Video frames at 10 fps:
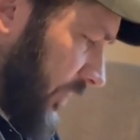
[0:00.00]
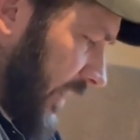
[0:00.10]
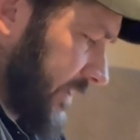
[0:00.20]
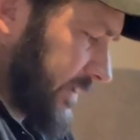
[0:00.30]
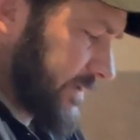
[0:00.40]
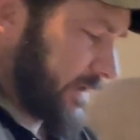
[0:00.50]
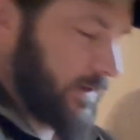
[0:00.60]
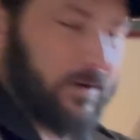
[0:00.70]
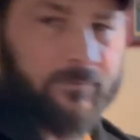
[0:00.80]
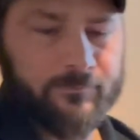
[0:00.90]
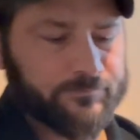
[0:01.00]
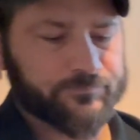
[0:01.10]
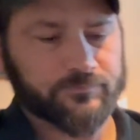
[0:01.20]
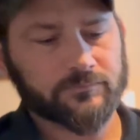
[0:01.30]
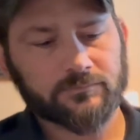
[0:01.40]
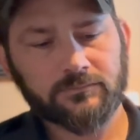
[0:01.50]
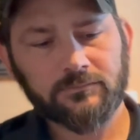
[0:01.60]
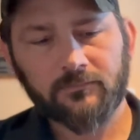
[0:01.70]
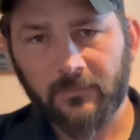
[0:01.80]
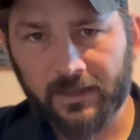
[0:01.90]
guys can see there.
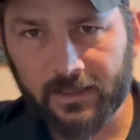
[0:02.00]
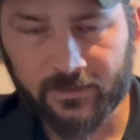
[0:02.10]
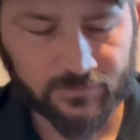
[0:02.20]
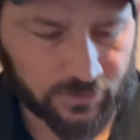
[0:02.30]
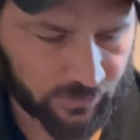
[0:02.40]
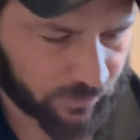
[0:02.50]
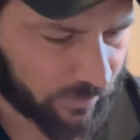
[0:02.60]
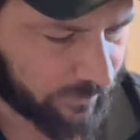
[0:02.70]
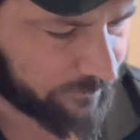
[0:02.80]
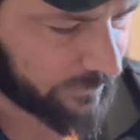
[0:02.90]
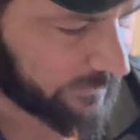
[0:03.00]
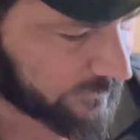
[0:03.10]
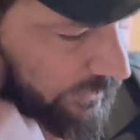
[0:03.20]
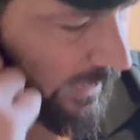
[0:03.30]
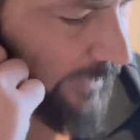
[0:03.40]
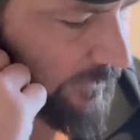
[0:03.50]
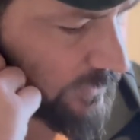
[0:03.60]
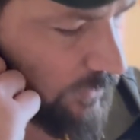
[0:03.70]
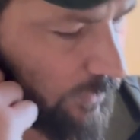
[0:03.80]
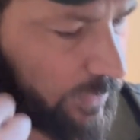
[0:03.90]
And it gives you your average
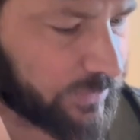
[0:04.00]
score, your